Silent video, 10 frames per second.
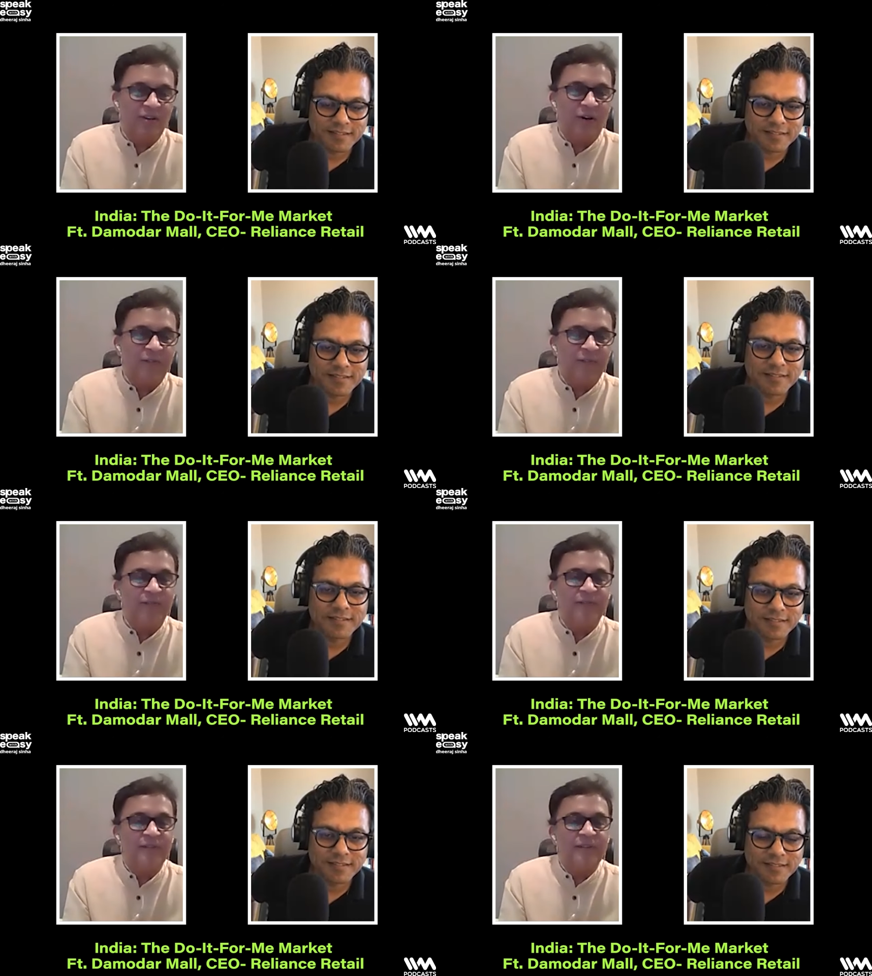Speaker 1: of
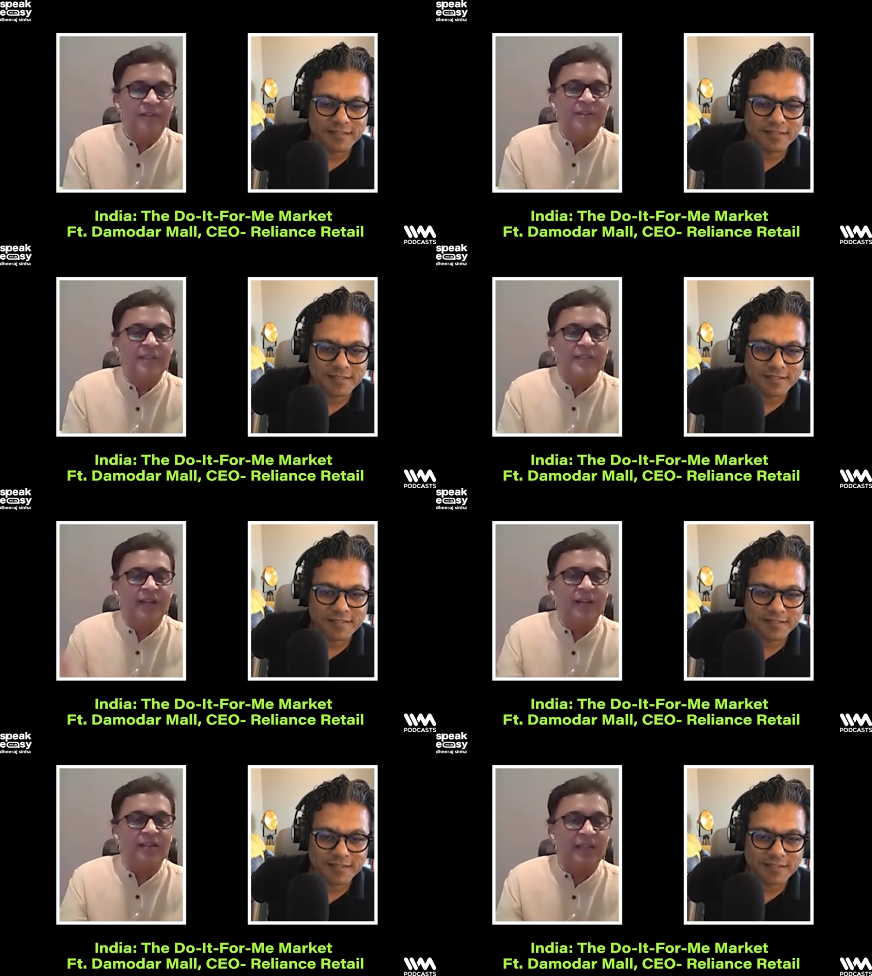
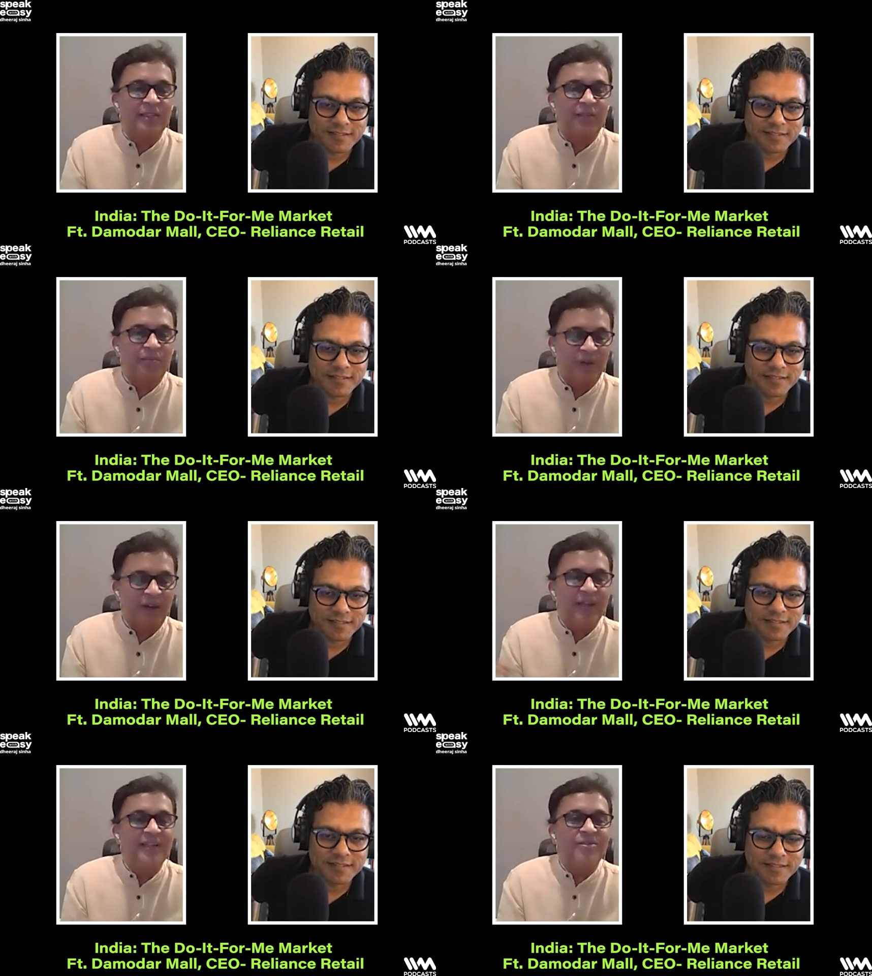Kissan ketchup.
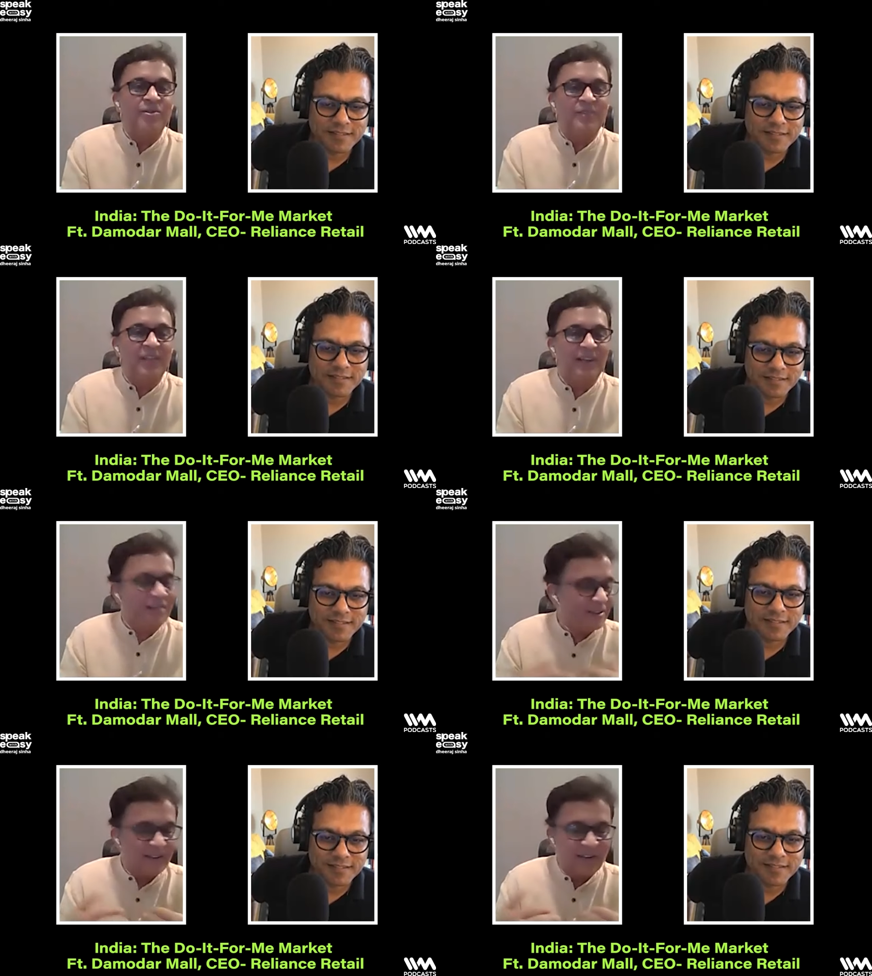I need to sell
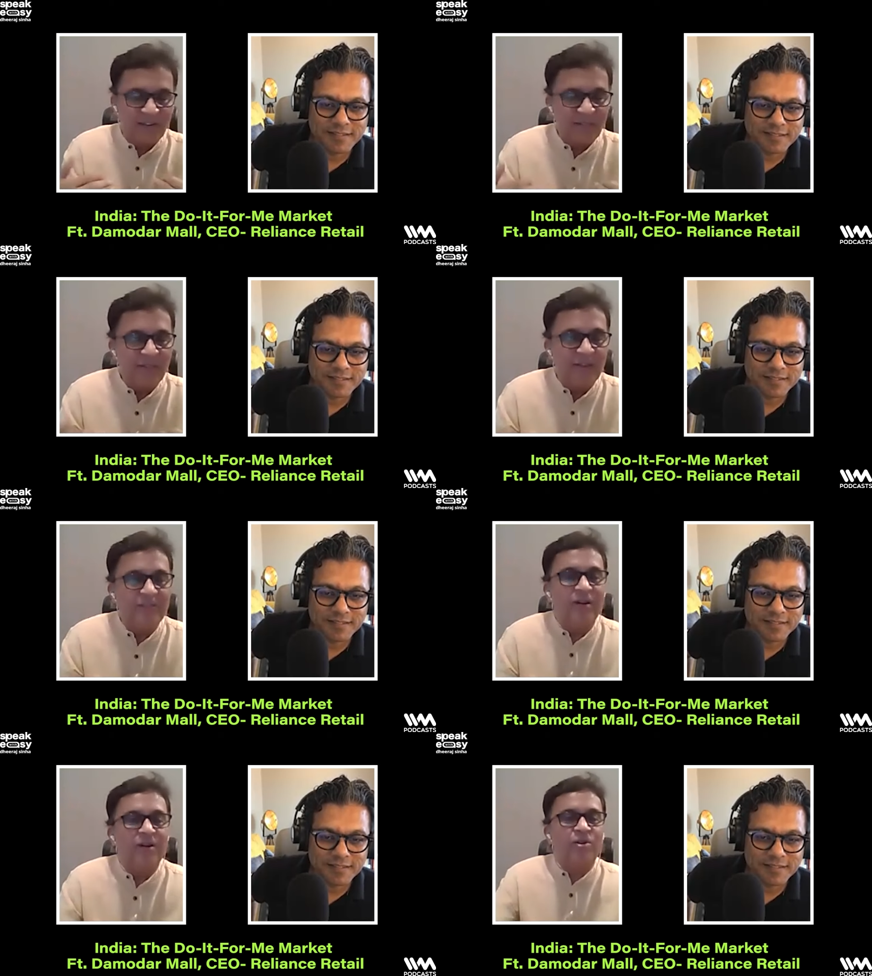the
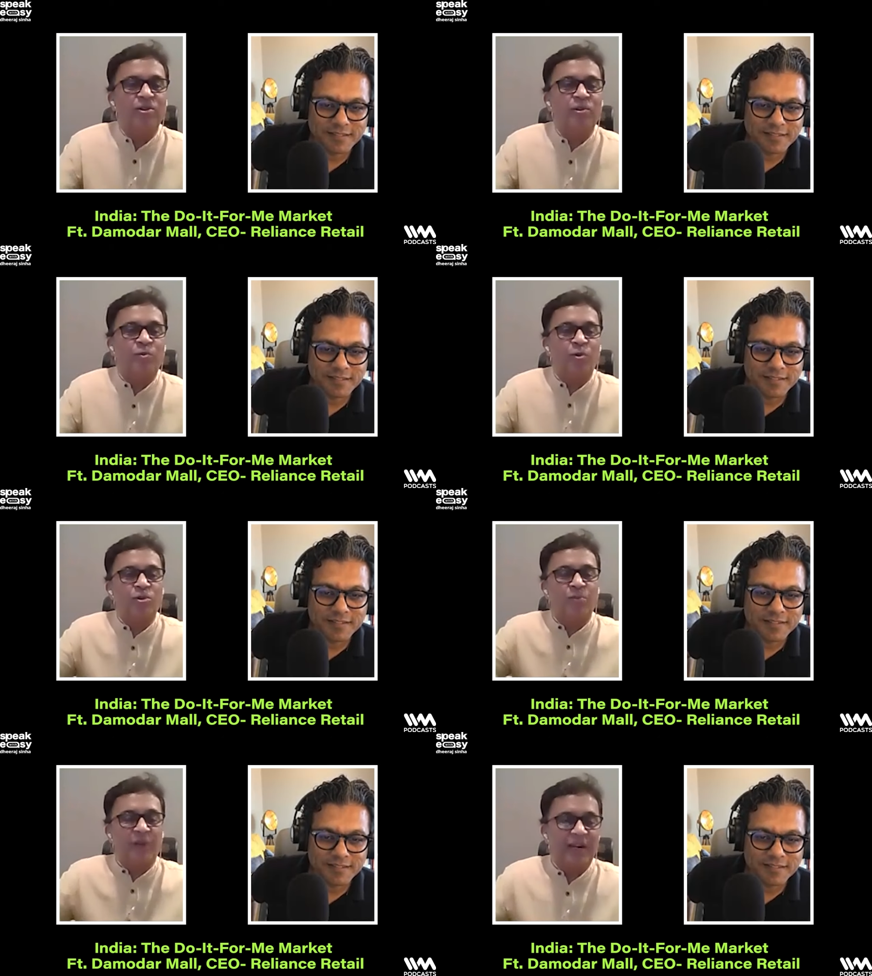third or the
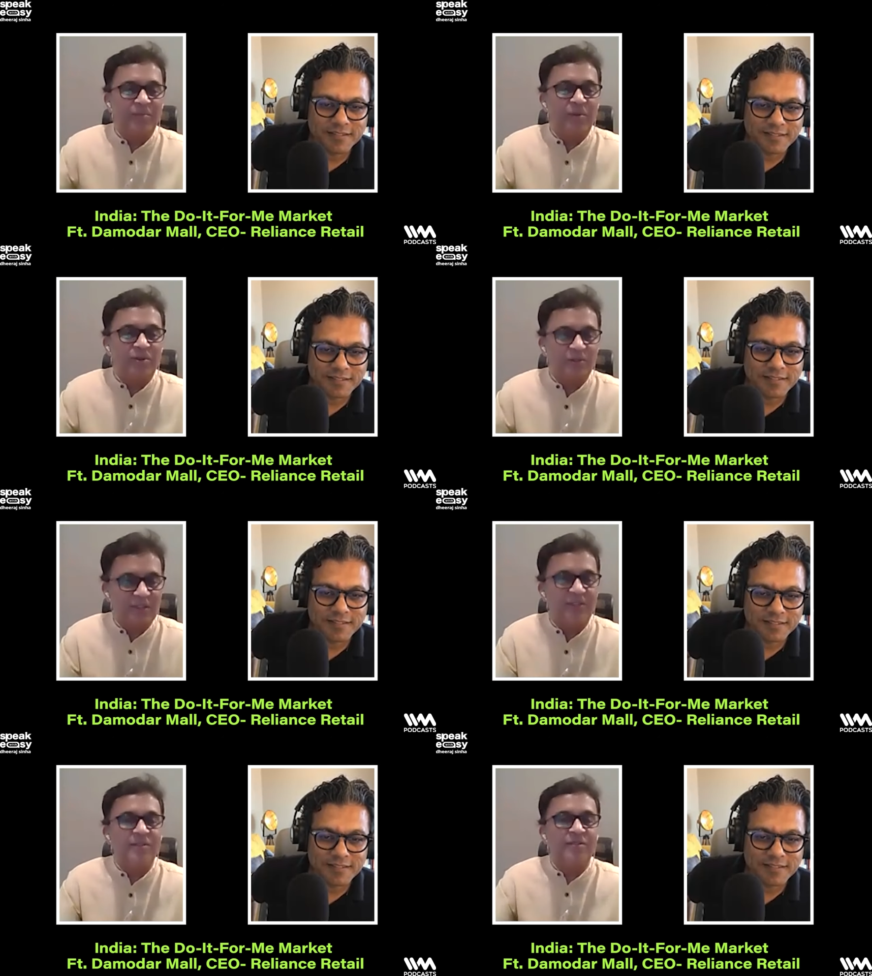fourth brand because
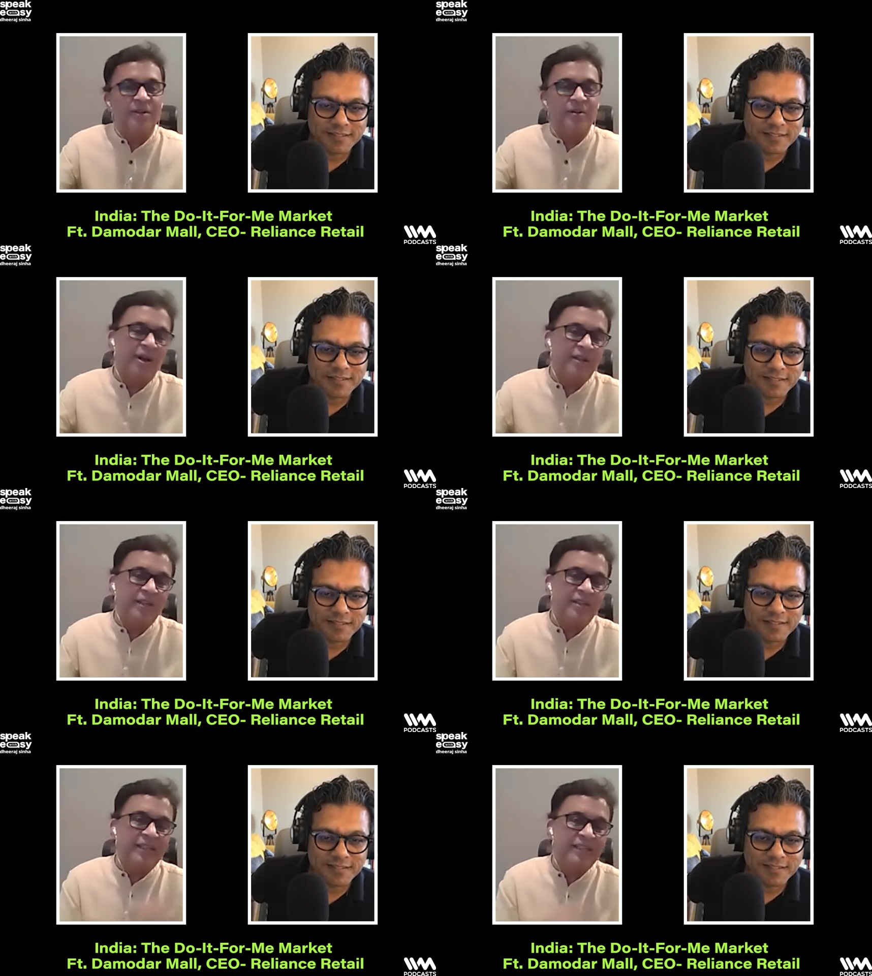the
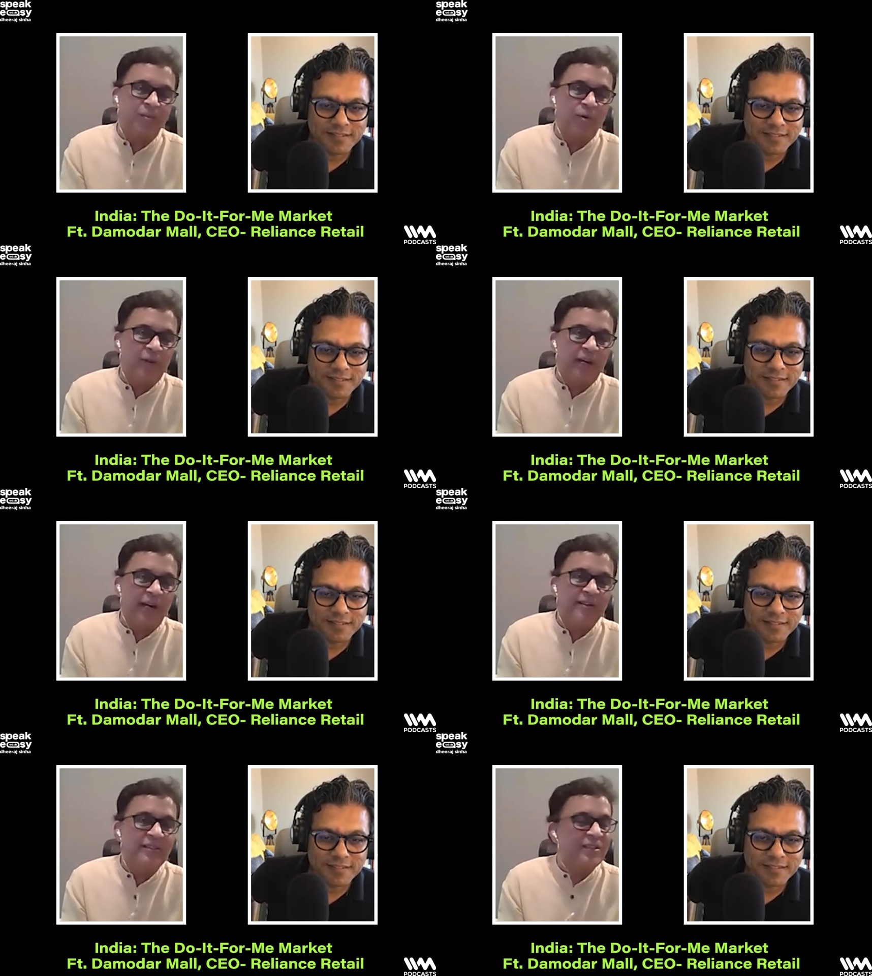market needs more
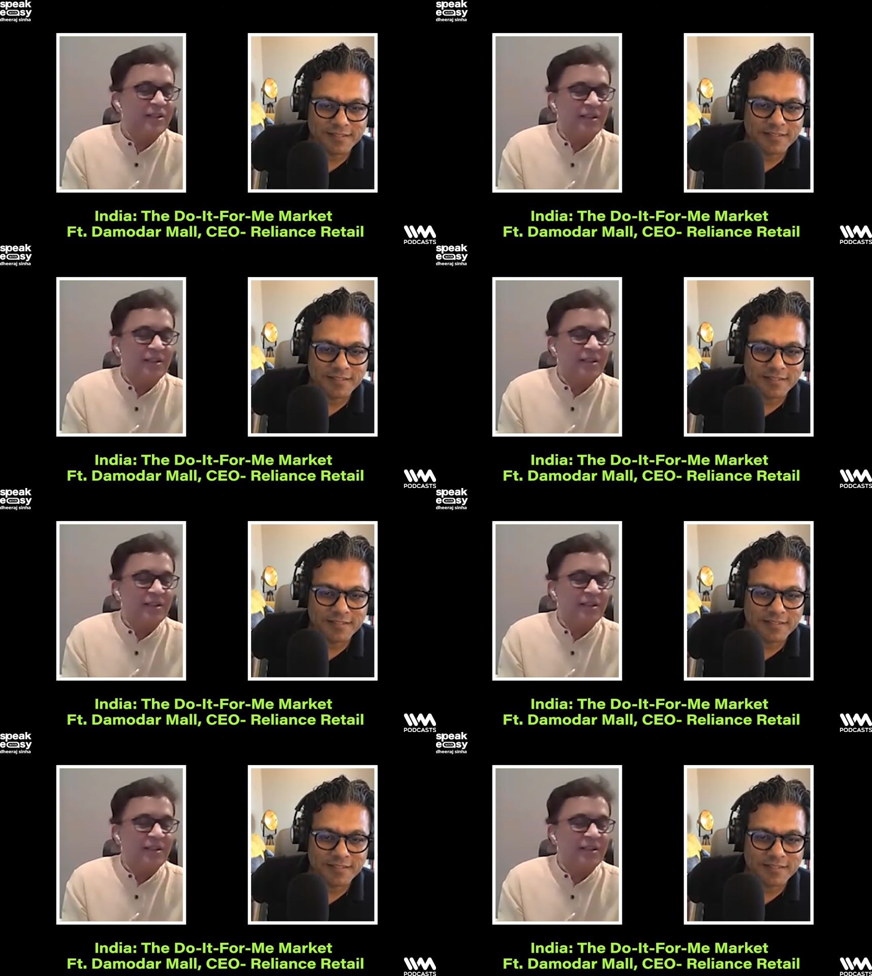brands.